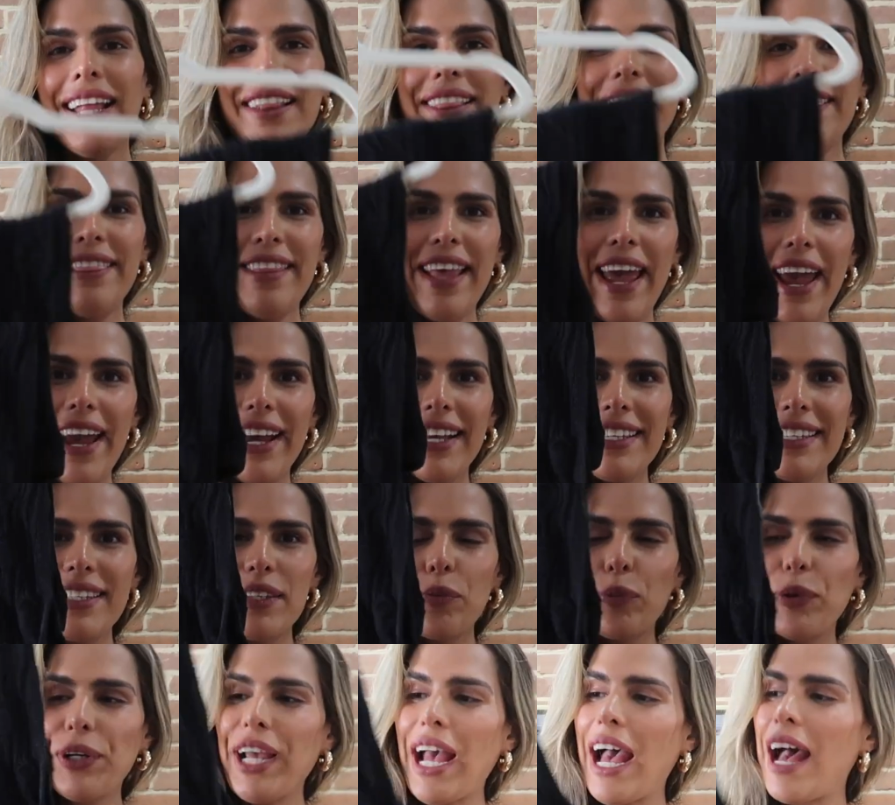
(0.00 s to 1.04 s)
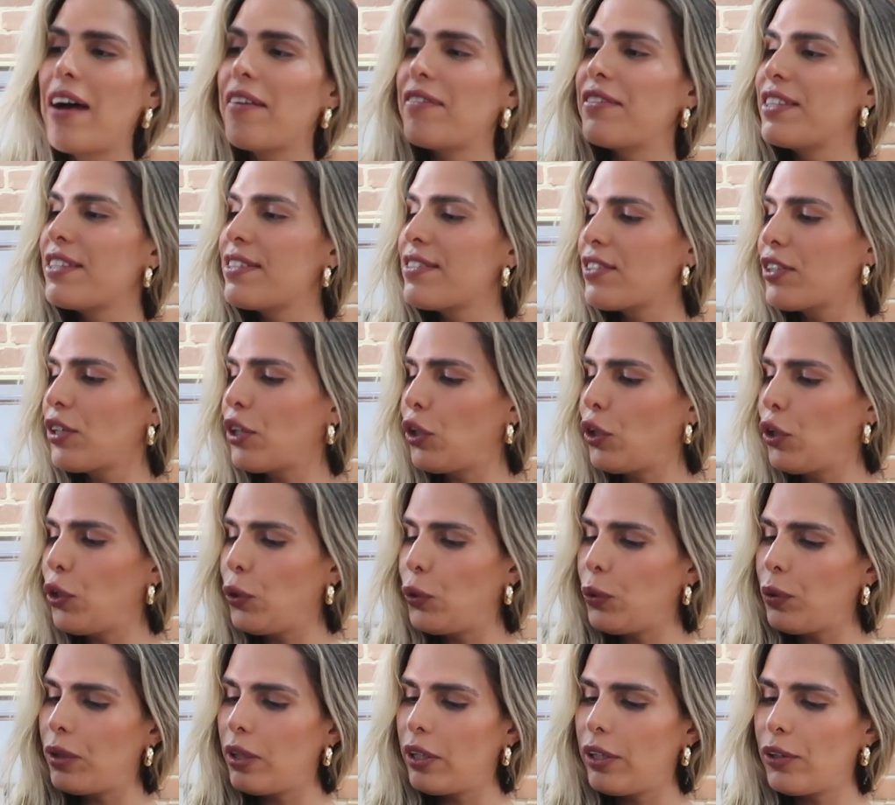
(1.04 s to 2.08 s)
Next, we have this
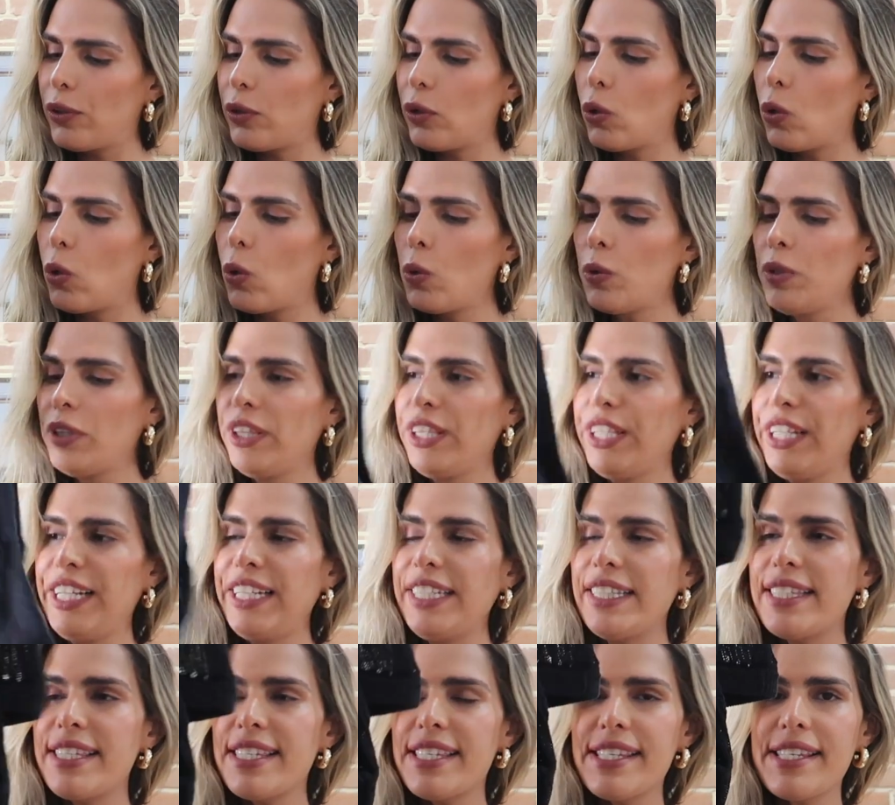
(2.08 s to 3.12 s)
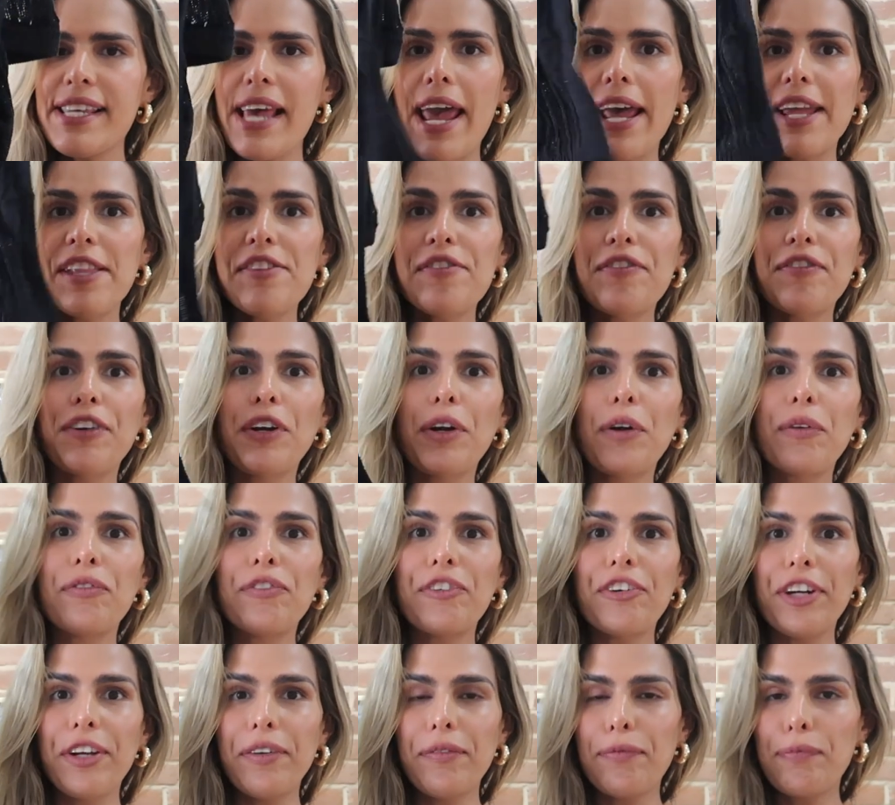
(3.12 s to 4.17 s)
cute little knit set from
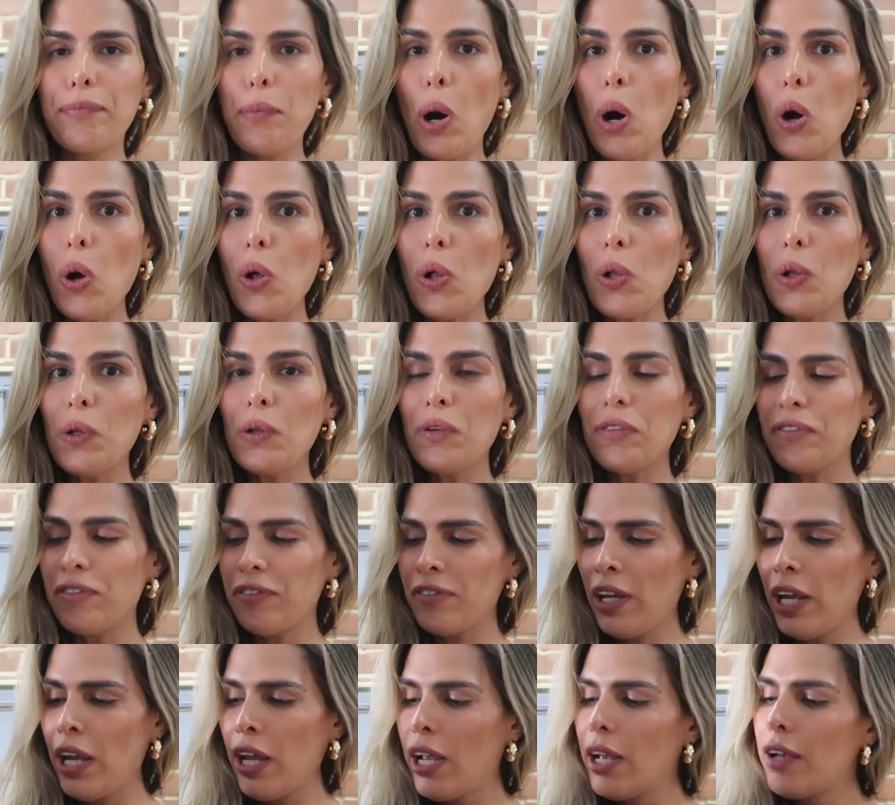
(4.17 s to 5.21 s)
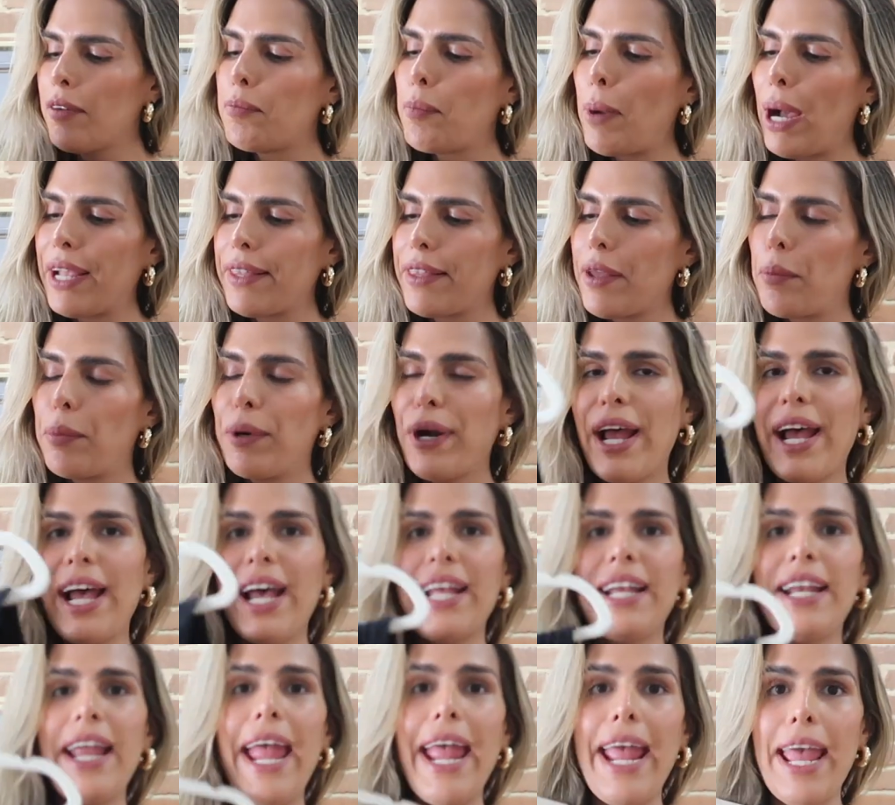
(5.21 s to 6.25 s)
Revolve by the
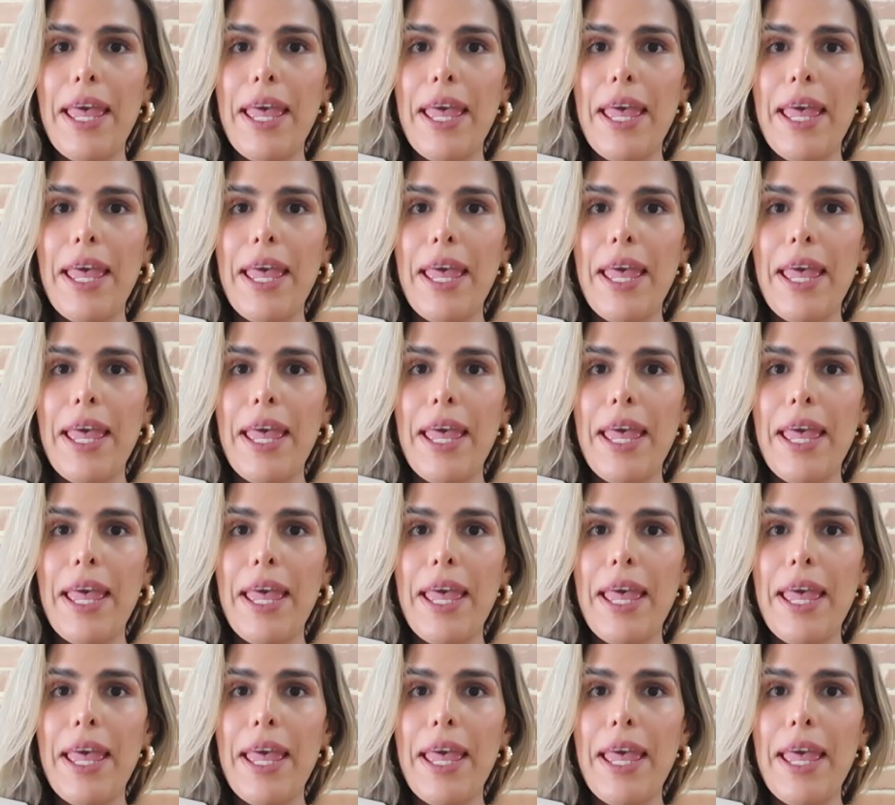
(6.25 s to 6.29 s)
brand